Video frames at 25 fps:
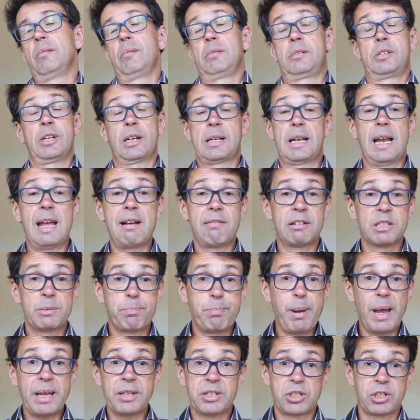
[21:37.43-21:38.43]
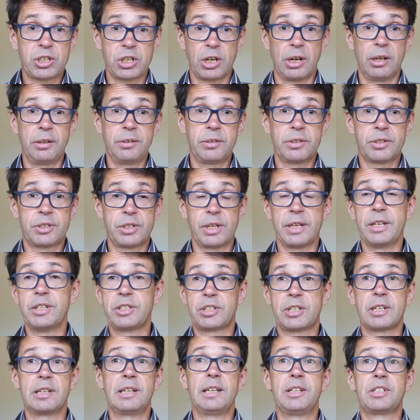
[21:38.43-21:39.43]
Cleyre's best chance
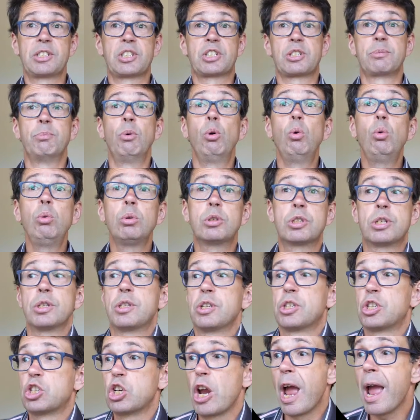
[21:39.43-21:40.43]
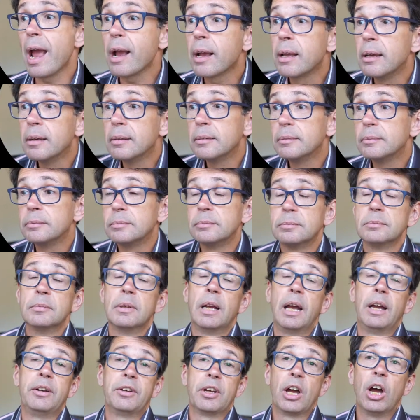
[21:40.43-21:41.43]
is to lead small to the jack
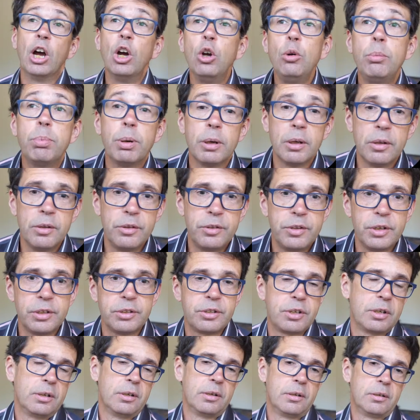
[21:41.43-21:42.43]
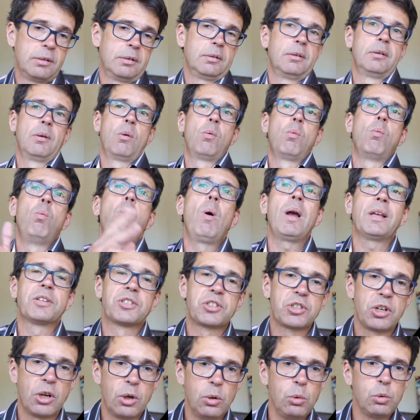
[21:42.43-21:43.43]
and hope that
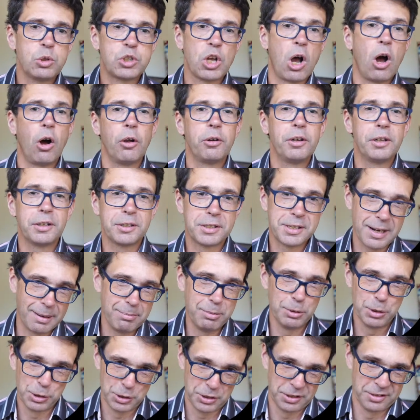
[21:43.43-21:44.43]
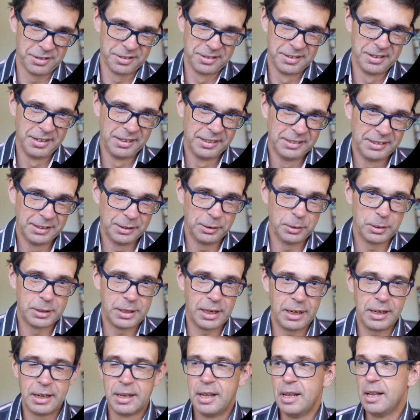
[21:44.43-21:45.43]
West holds on a doubleton.
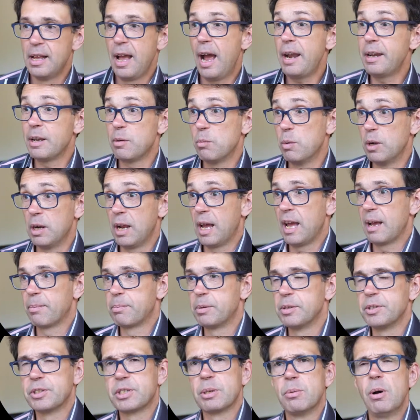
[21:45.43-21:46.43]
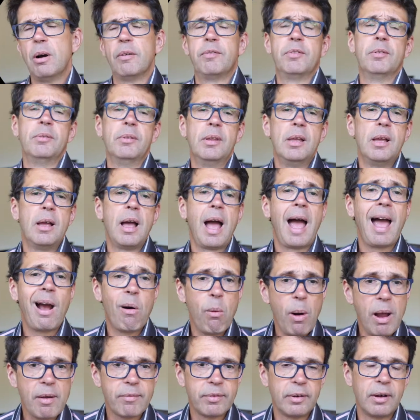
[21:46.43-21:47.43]
Okay, and it will happen so often.
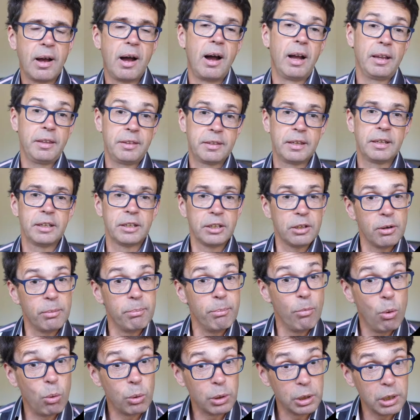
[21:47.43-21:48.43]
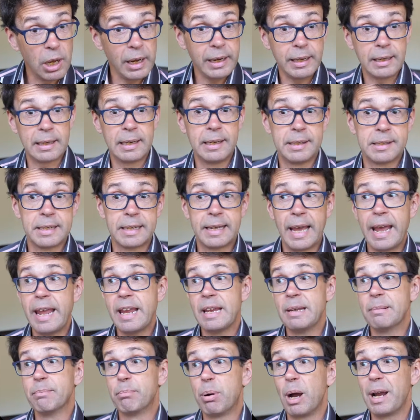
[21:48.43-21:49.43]
However, I think you're more likely to
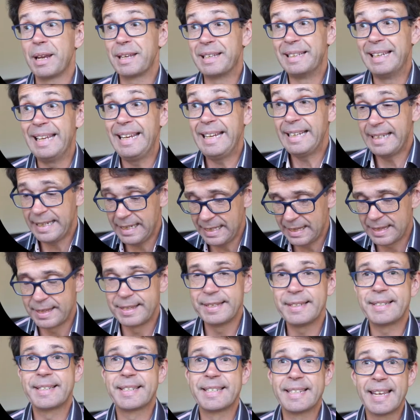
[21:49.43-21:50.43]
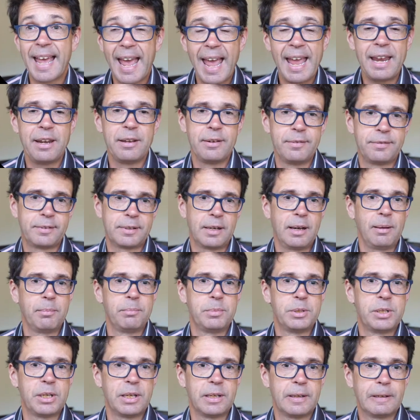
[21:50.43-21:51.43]
gain by leading the 10 of
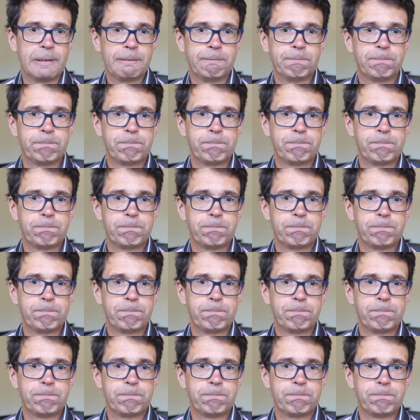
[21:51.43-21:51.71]
clubs here.